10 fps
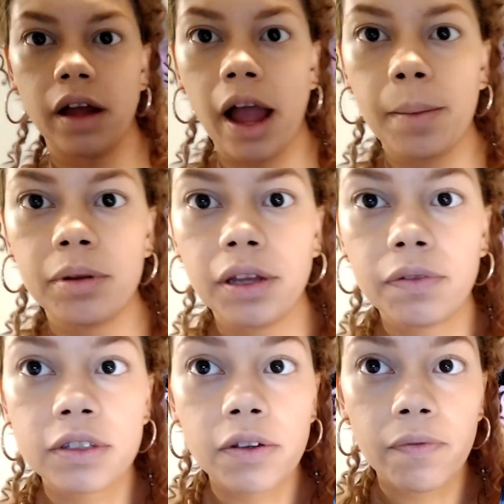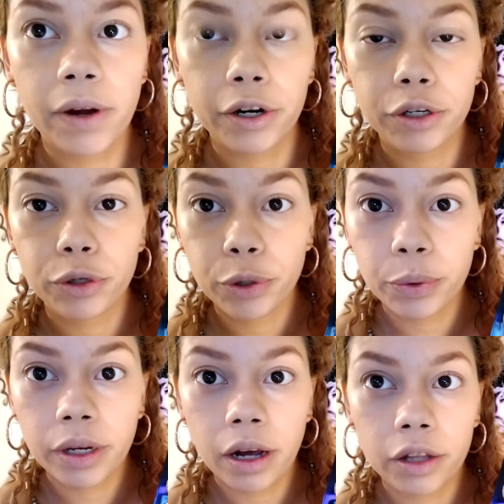I believe it's a very
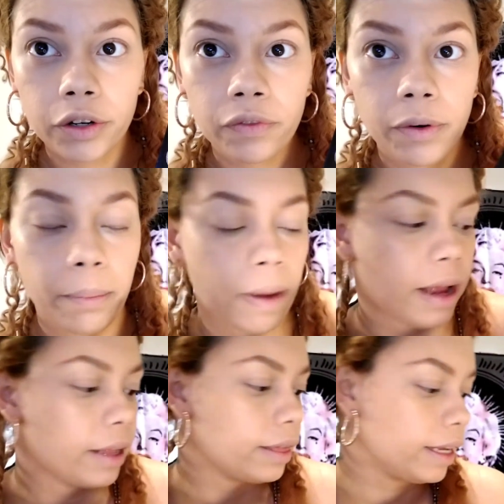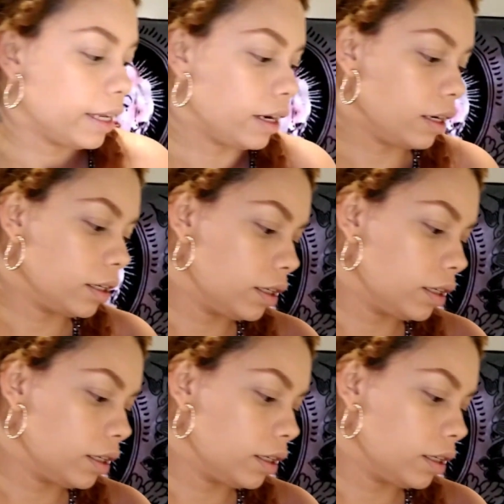nudie color for my lid.